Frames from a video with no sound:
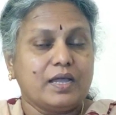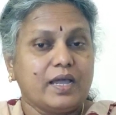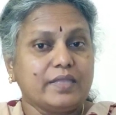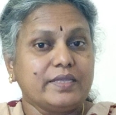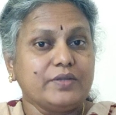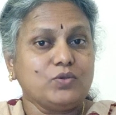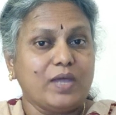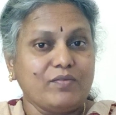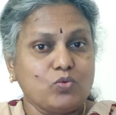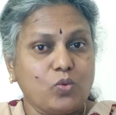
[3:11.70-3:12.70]
And then you
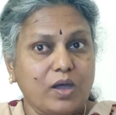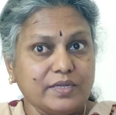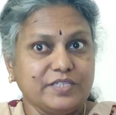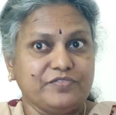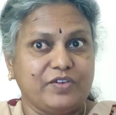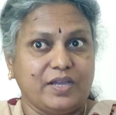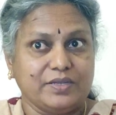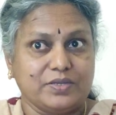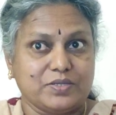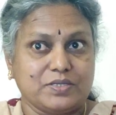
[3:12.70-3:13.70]
have
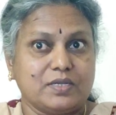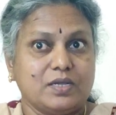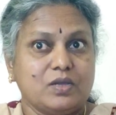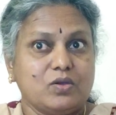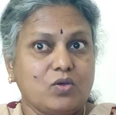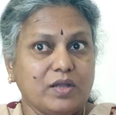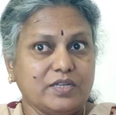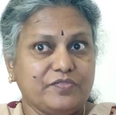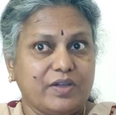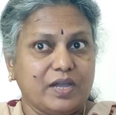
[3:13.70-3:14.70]
quantifiers.
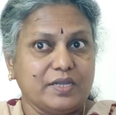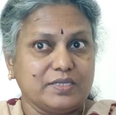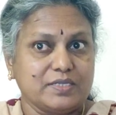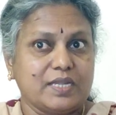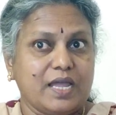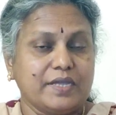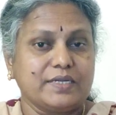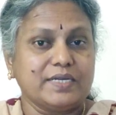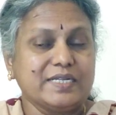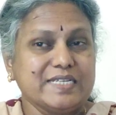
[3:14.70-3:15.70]
Quantifiers like
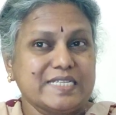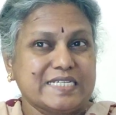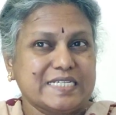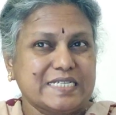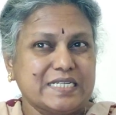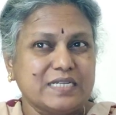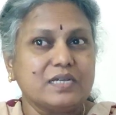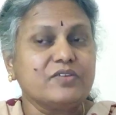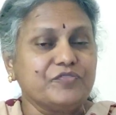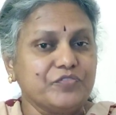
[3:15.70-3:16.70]
a little,
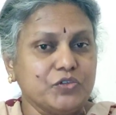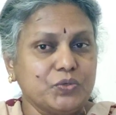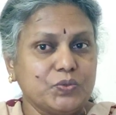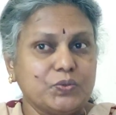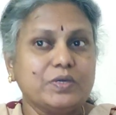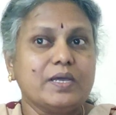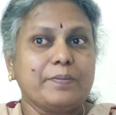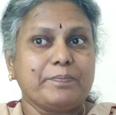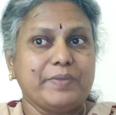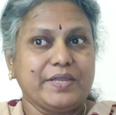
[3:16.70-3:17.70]
a few,
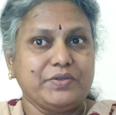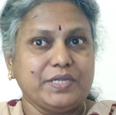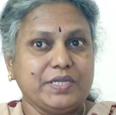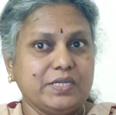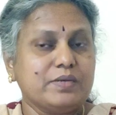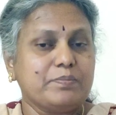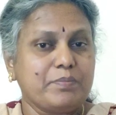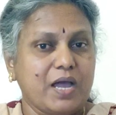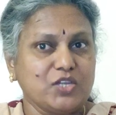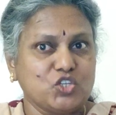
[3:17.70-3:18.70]
many,
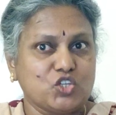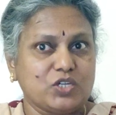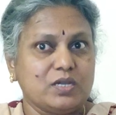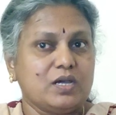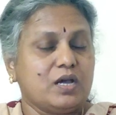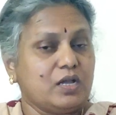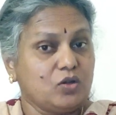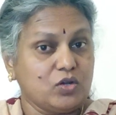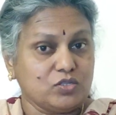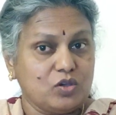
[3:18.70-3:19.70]
much, a
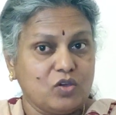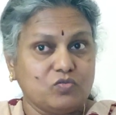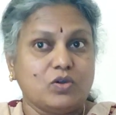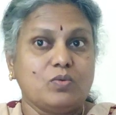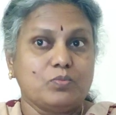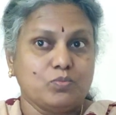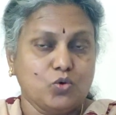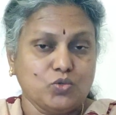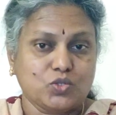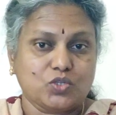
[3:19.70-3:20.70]
lot of,
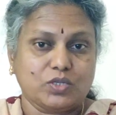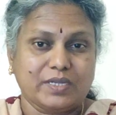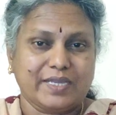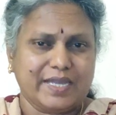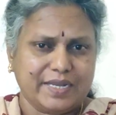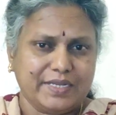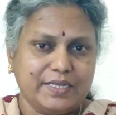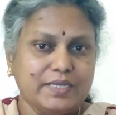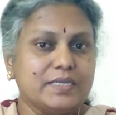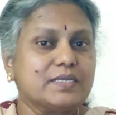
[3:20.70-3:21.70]
most,
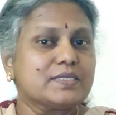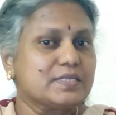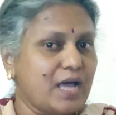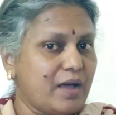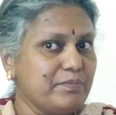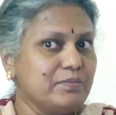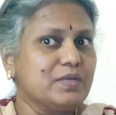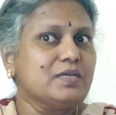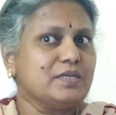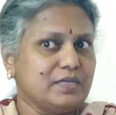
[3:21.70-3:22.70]
any, some,
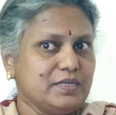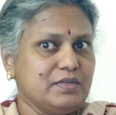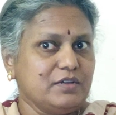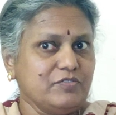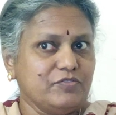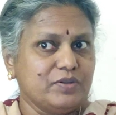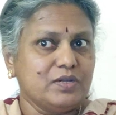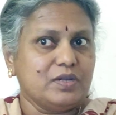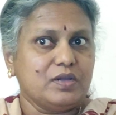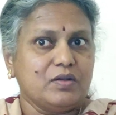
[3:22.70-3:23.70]
enough.
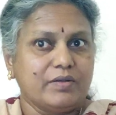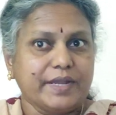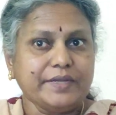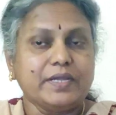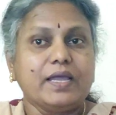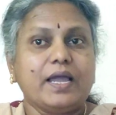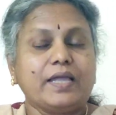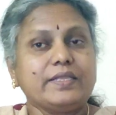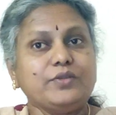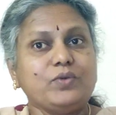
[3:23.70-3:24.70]
Alright?
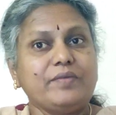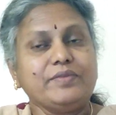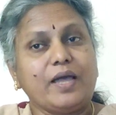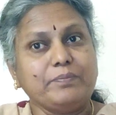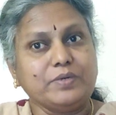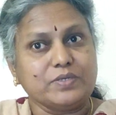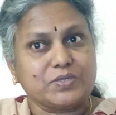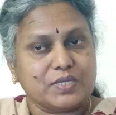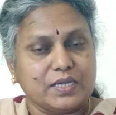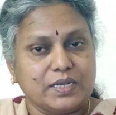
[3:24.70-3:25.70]
And then you have
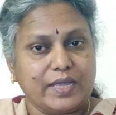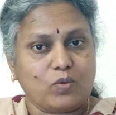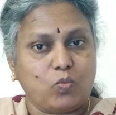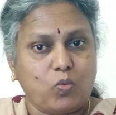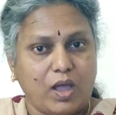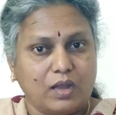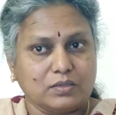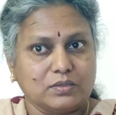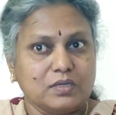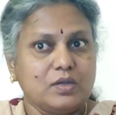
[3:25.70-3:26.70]
numbers like
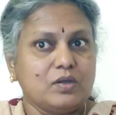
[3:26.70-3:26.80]
1,